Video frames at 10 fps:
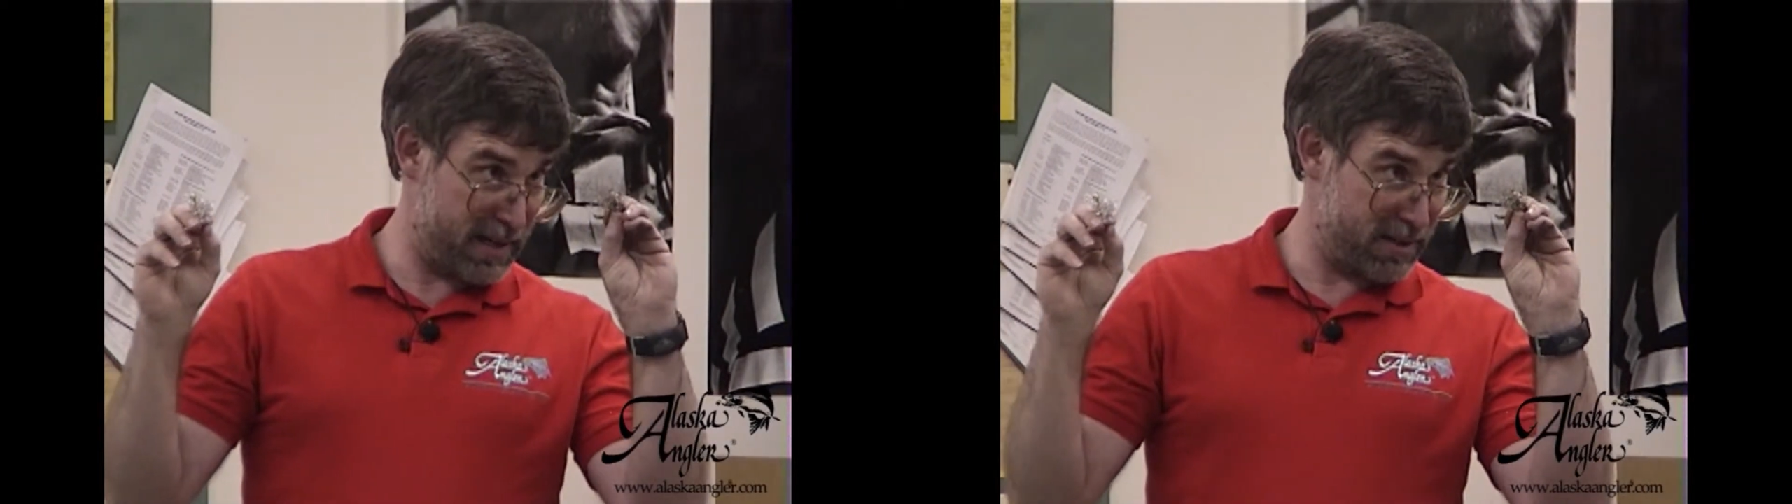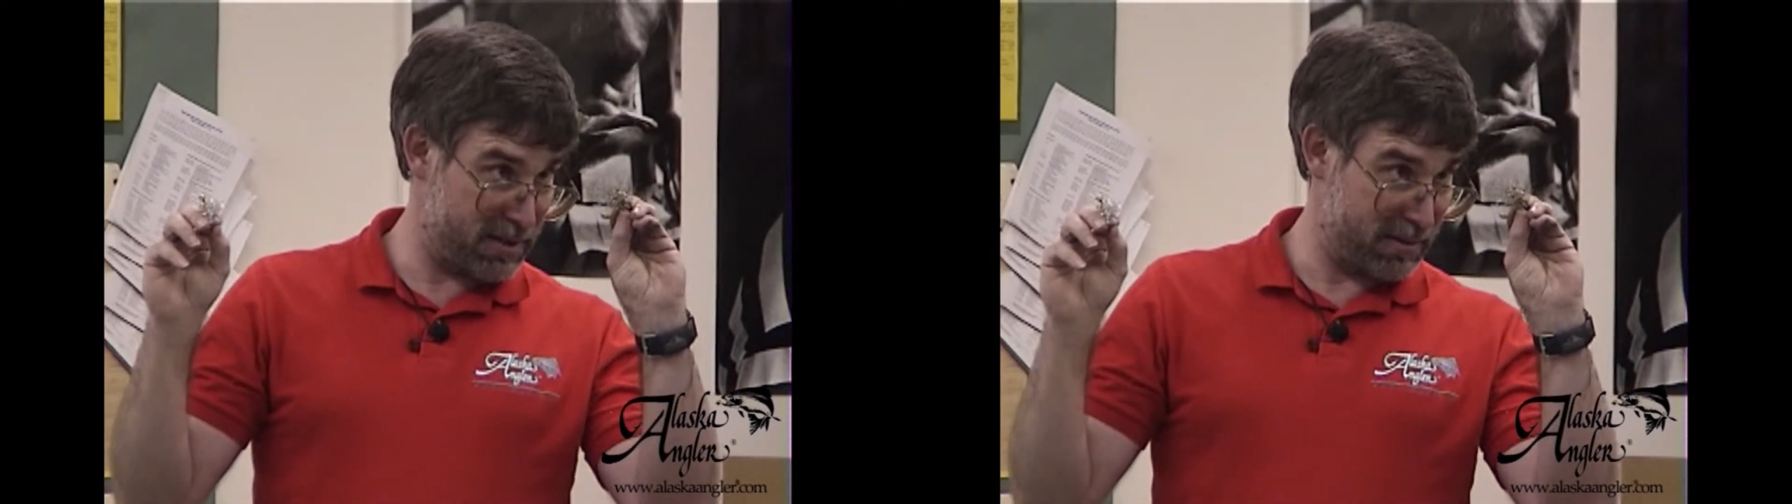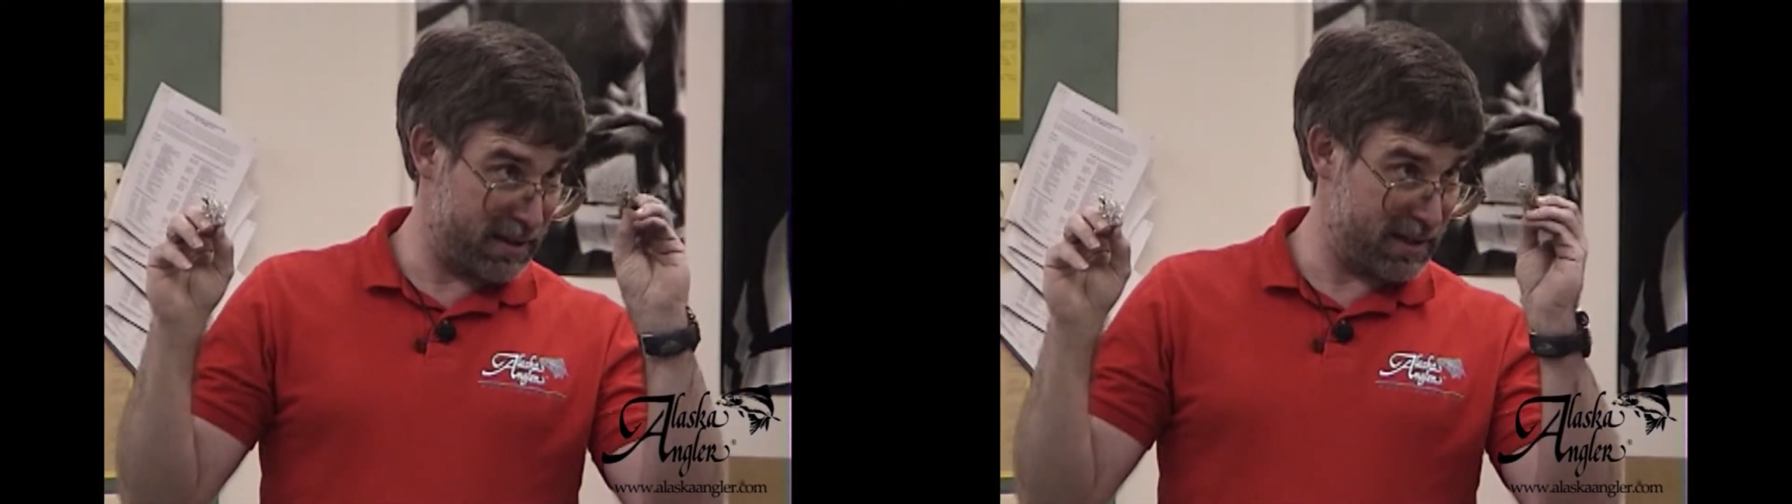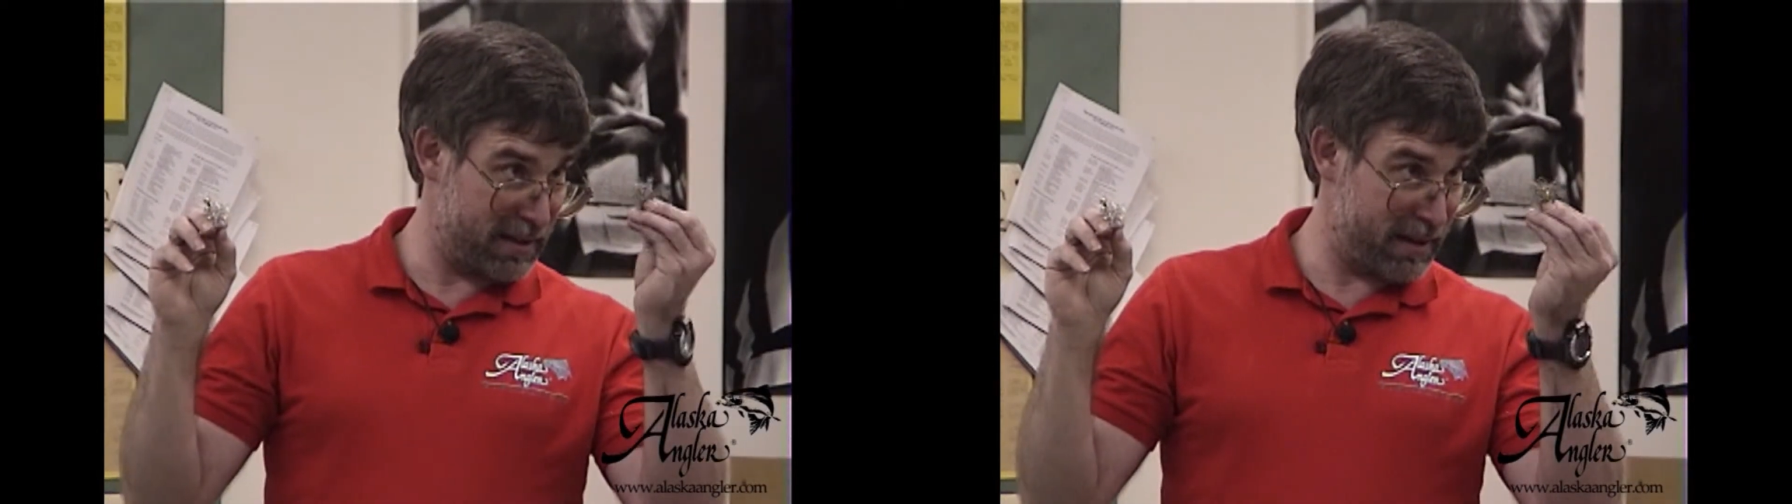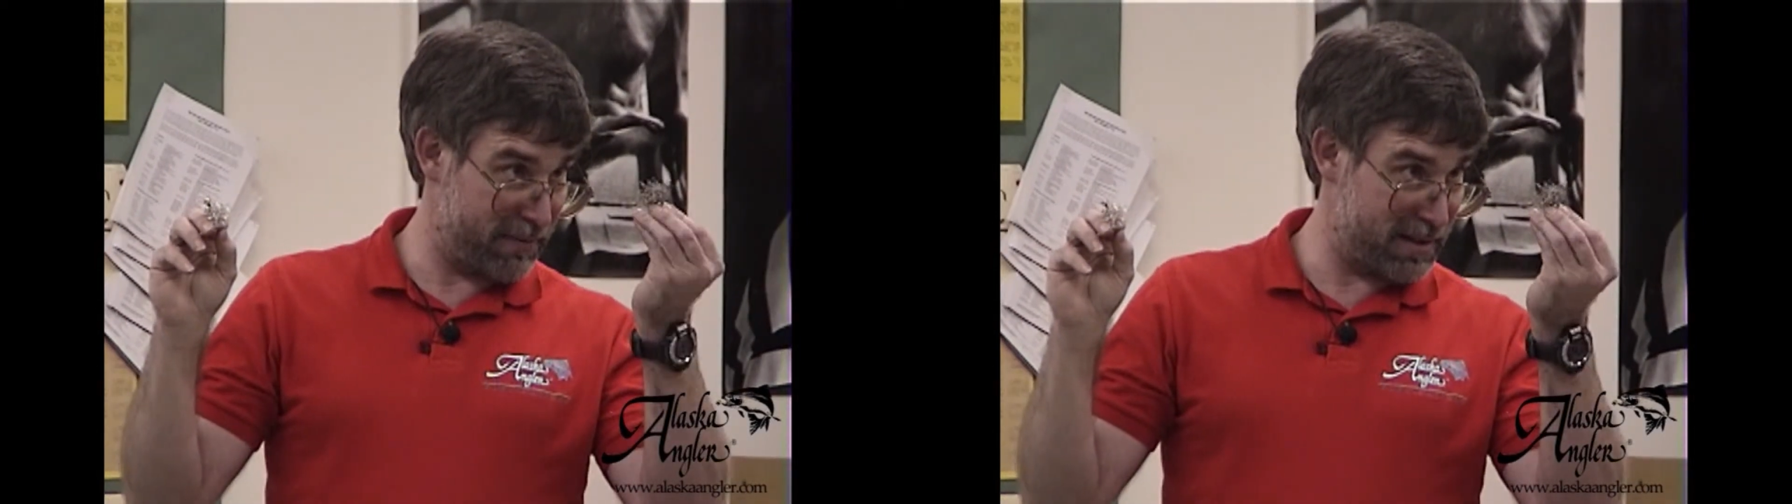tinsel on it
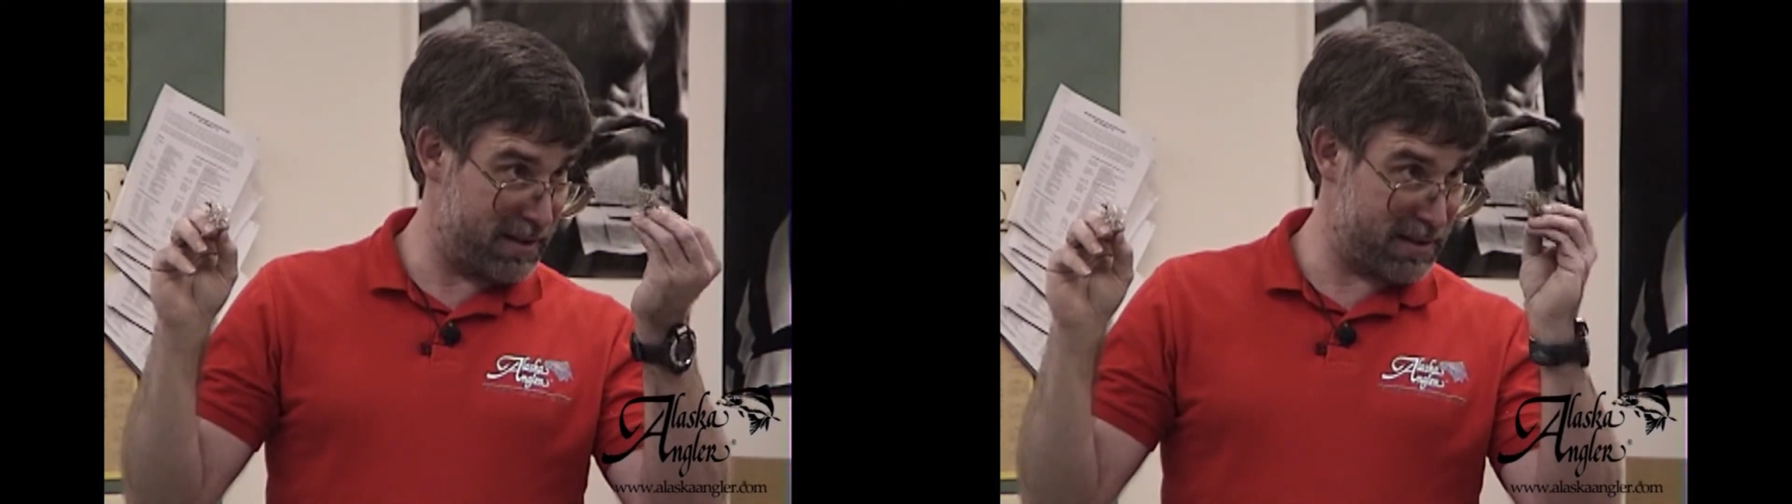left.